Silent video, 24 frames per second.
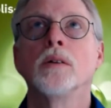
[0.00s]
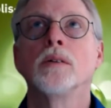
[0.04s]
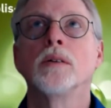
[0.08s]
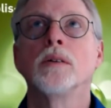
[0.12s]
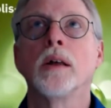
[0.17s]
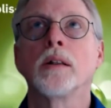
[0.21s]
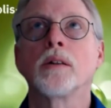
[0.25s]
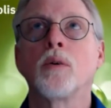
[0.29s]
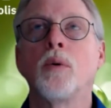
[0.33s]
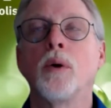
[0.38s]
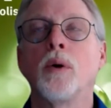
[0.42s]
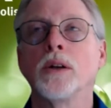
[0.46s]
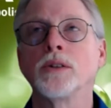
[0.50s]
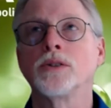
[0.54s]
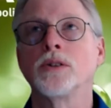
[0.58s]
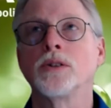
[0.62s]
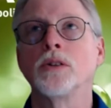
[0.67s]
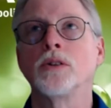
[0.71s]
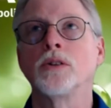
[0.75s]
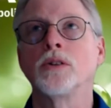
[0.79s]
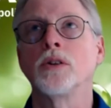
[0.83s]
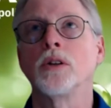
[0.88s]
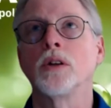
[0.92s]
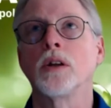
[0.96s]
the
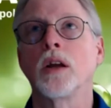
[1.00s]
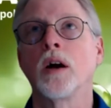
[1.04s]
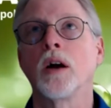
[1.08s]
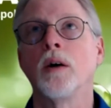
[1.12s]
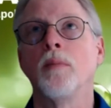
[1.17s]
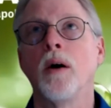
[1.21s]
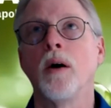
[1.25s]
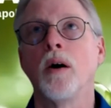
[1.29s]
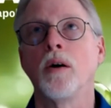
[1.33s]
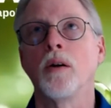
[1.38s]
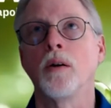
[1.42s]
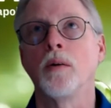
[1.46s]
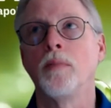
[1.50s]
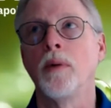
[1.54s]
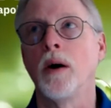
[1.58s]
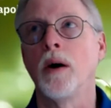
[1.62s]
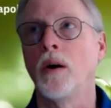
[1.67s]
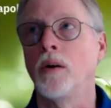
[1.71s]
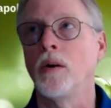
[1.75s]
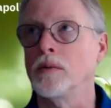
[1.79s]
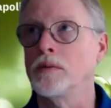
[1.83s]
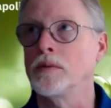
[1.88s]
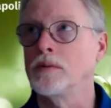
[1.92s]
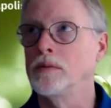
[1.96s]
question could have come out
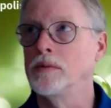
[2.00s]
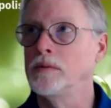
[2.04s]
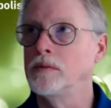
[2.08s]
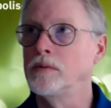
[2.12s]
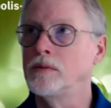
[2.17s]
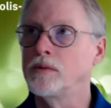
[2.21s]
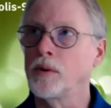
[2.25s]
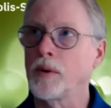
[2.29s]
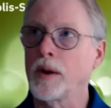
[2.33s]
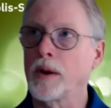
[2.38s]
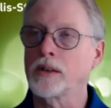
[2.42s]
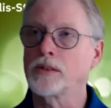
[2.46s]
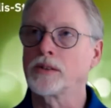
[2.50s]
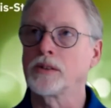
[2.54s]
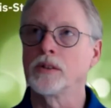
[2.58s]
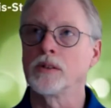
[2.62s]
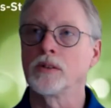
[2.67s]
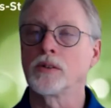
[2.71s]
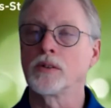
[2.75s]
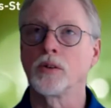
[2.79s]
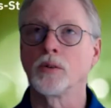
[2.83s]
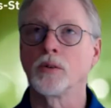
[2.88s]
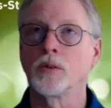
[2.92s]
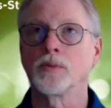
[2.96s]
about direction
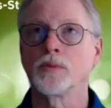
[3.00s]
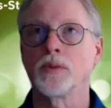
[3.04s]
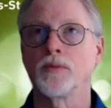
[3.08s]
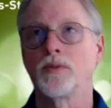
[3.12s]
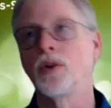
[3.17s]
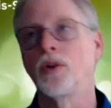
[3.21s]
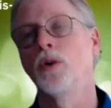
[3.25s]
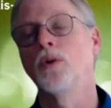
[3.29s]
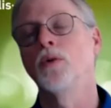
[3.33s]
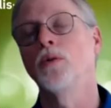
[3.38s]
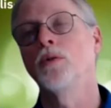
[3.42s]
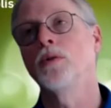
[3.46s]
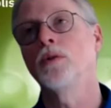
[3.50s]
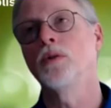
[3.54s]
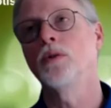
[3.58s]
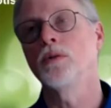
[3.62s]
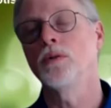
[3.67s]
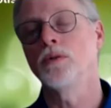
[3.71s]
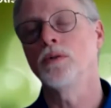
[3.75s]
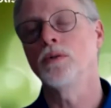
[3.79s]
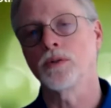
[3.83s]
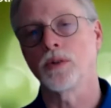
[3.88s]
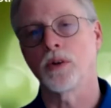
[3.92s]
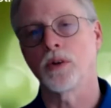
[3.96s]
in terms of
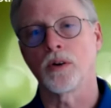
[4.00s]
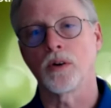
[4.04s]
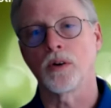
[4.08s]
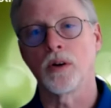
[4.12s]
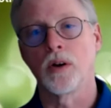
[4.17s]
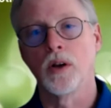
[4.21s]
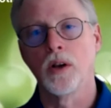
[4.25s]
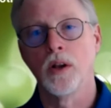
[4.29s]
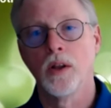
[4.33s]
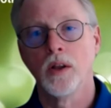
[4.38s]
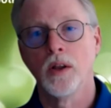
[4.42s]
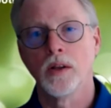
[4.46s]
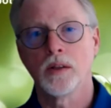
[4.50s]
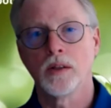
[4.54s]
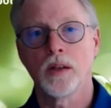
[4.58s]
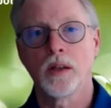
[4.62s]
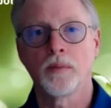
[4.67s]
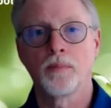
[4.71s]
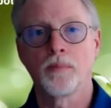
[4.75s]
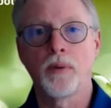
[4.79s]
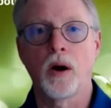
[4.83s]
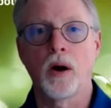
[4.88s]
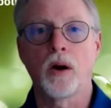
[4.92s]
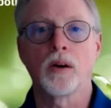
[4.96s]
tools or
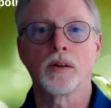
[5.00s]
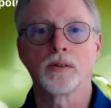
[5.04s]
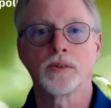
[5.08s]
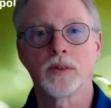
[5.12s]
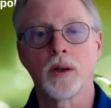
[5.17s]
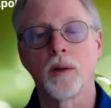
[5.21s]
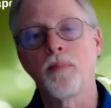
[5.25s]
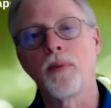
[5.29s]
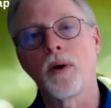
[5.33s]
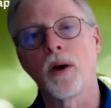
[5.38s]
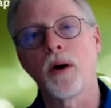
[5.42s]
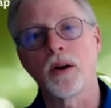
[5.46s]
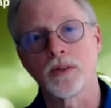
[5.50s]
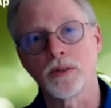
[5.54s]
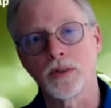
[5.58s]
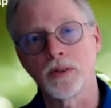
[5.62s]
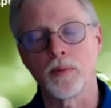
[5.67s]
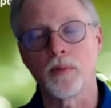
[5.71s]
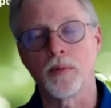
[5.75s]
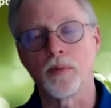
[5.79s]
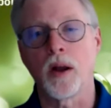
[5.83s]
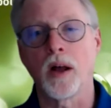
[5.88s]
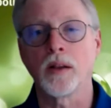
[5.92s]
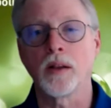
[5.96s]
parts, subparts of
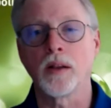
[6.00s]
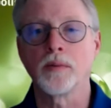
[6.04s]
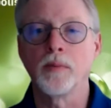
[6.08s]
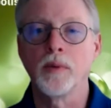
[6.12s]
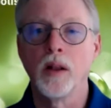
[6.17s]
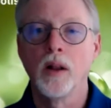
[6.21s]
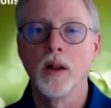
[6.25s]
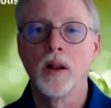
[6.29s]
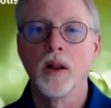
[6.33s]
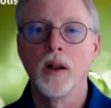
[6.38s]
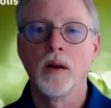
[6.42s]
the problem.